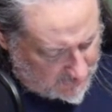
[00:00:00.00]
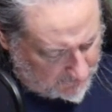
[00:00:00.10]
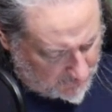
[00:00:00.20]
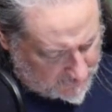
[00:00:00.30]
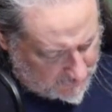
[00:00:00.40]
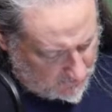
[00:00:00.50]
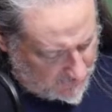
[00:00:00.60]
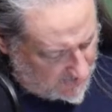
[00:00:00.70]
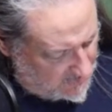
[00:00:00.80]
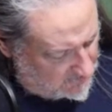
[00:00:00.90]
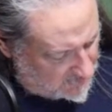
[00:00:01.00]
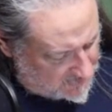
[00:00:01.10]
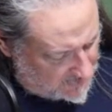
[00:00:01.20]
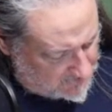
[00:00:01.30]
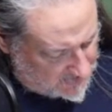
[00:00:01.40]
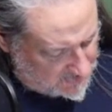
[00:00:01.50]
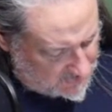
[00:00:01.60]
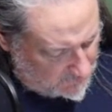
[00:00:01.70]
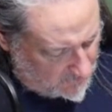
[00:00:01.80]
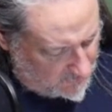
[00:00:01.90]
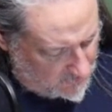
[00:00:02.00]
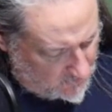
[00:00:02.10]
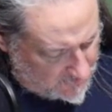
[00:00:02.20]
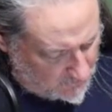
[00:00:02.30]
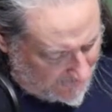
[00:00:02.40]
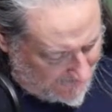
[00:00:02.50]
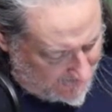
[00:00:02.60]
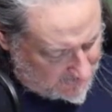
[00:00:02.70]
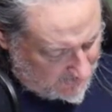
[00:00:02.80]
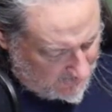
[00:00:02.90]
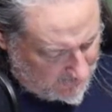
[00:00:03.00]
a person with keen perception, someone who was wise.